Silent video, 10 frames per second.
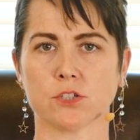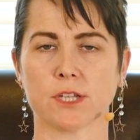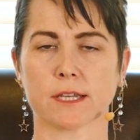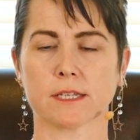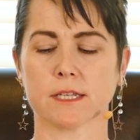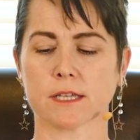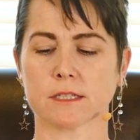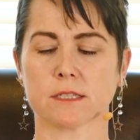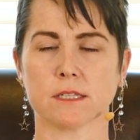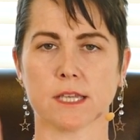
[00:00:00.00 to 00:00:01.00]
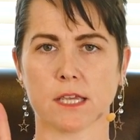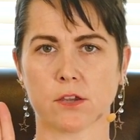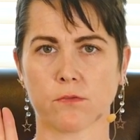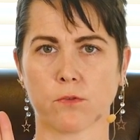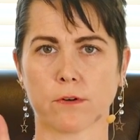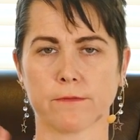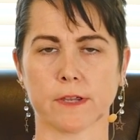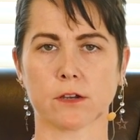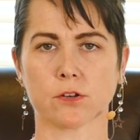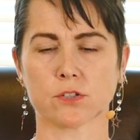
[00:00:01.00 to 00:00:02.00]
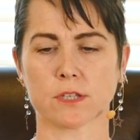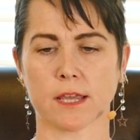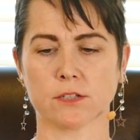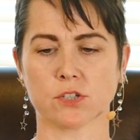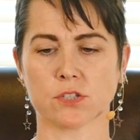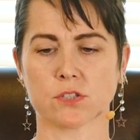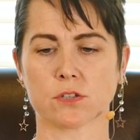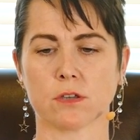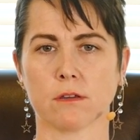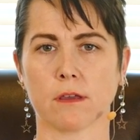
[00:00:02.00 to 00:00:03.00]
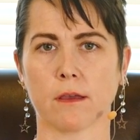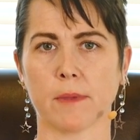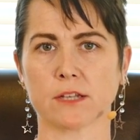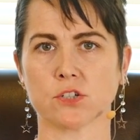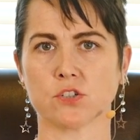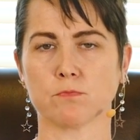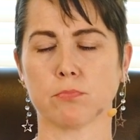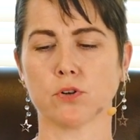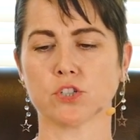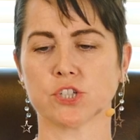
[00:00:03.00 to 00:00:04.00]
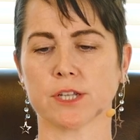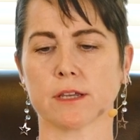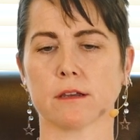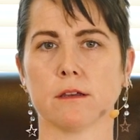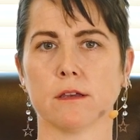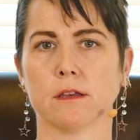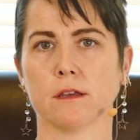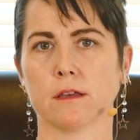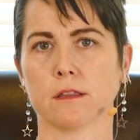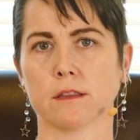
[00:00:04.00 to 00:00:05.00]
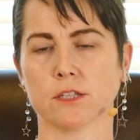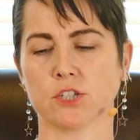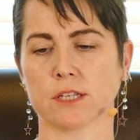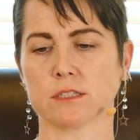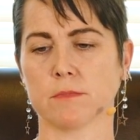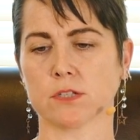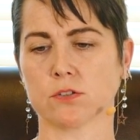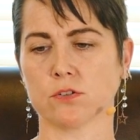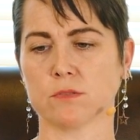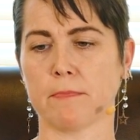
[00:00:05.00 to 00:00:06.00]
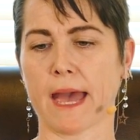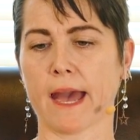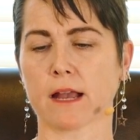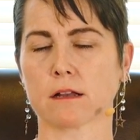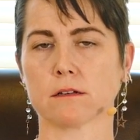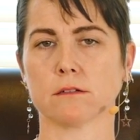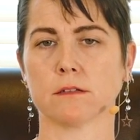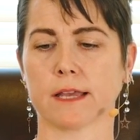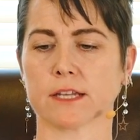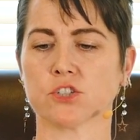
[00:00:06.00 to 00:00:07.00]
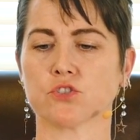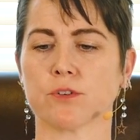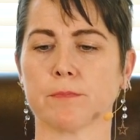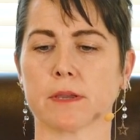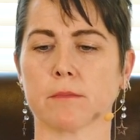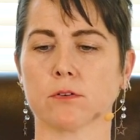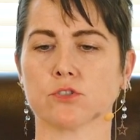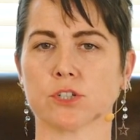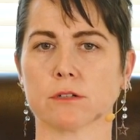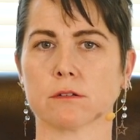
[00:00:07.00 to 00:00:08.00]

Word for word: technique is to take your forefingers and just imagine pushing the chest muscles back, like a stripping motion.